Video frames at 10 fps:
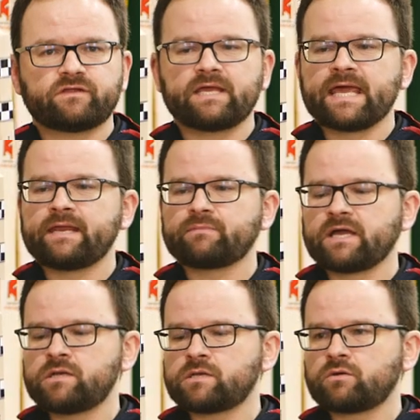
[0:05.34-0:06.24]
the
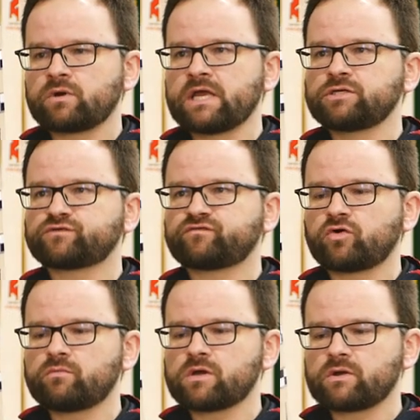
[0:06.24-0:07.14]
handmade range
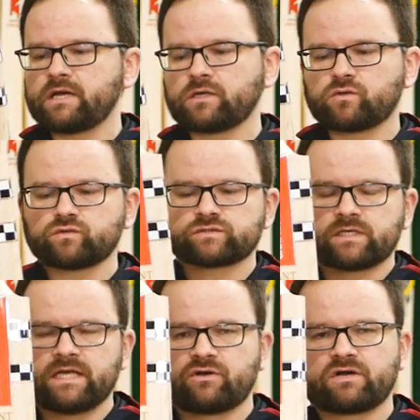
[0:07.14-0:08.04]
from Gray-Nicolls,
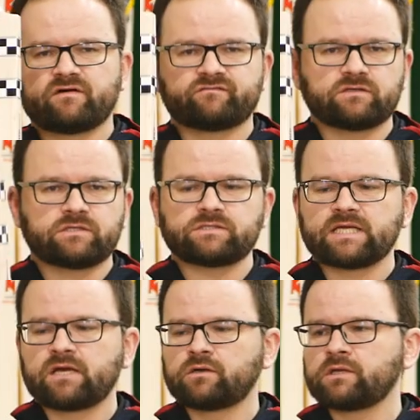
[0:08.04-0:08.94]
handcrafted
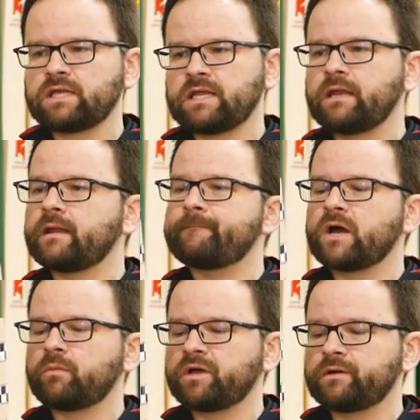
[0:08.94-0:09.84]
down in
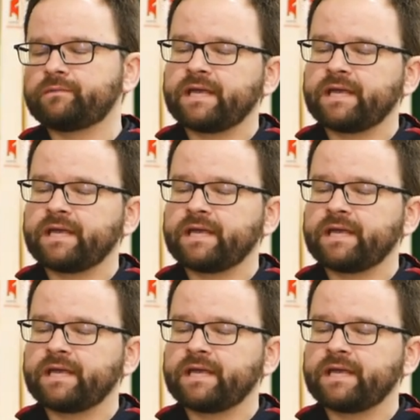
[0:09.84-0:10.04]
Melbourne.